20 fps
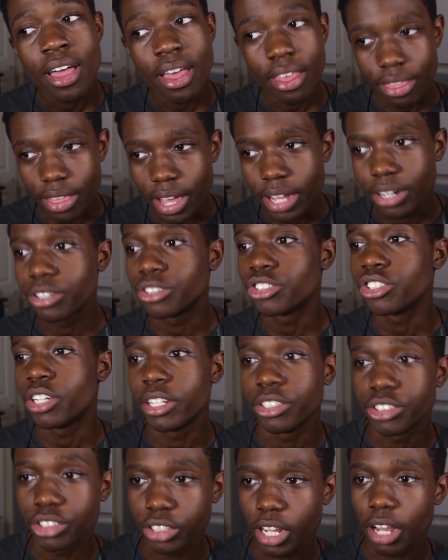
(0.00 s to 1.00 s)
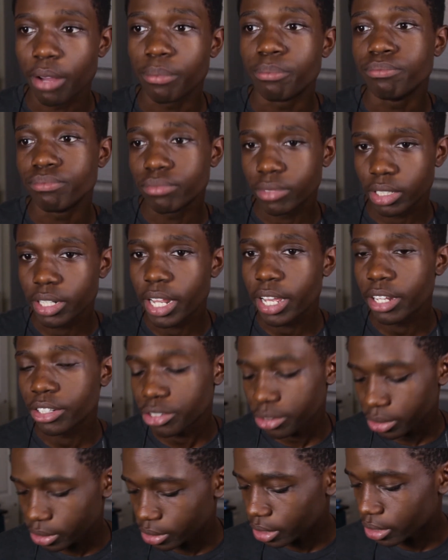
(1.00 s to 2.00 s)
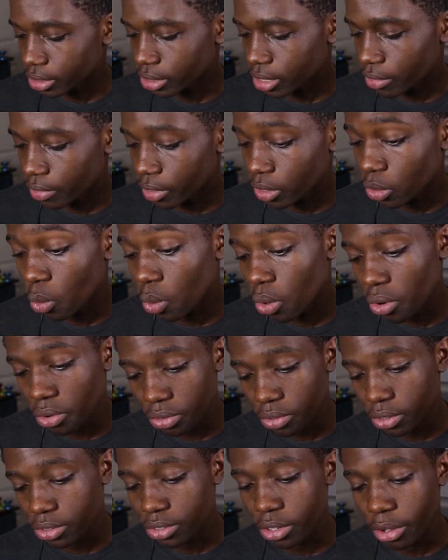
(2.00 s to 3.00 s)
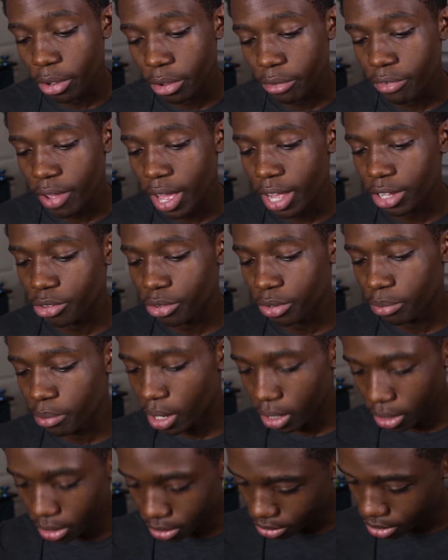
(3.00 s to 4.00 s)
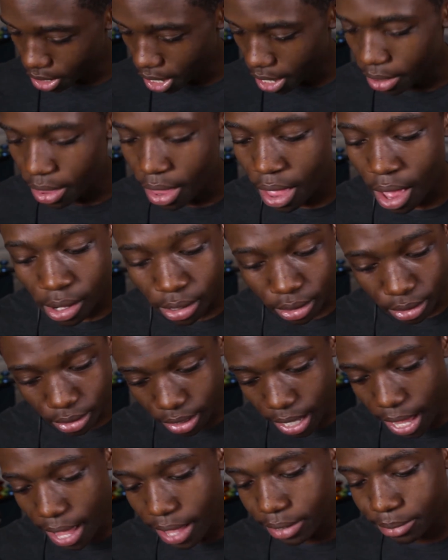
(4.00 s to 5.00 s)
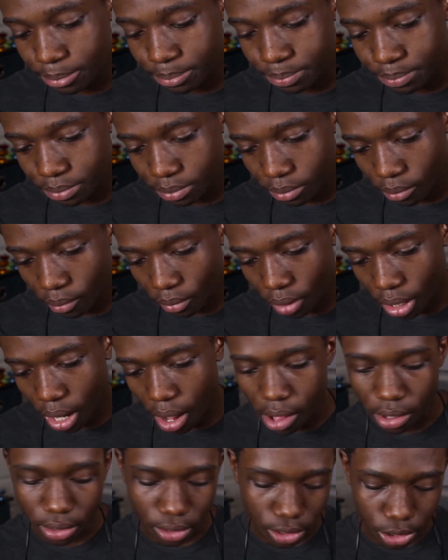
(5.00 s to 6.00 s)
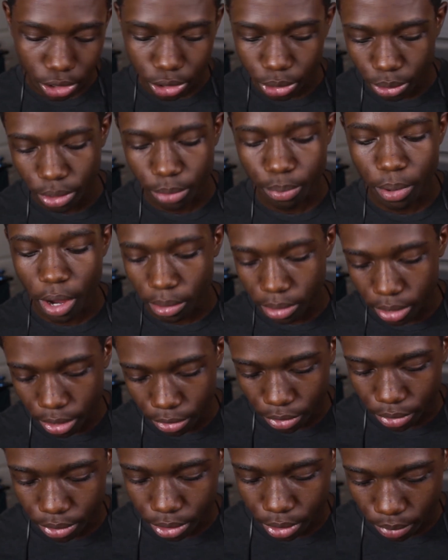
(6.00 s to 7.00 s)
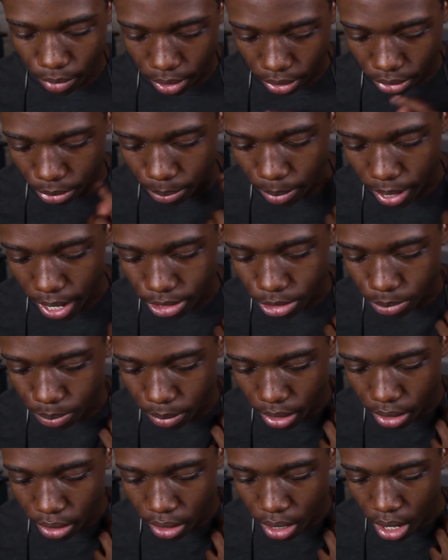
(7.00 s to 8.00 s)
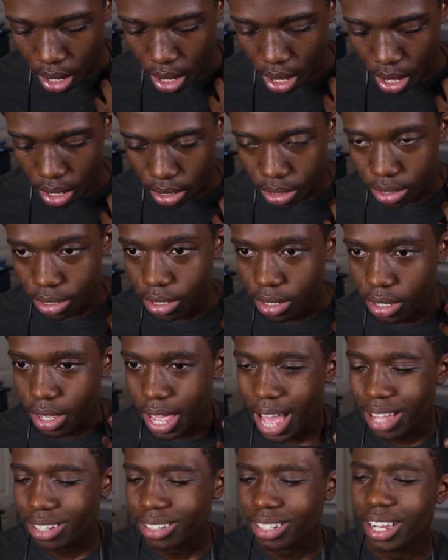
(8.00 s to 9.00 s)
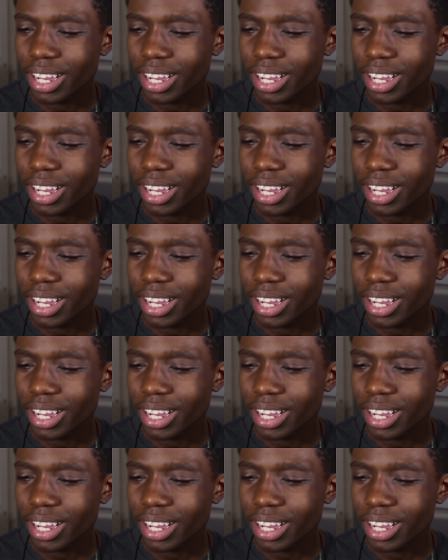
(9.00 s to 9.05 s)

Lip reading: then you're changing up the dangerousness of it, or if it's Yo-Yo Factory Monkey Snot, then those two are probably different than regular pads. But yeah,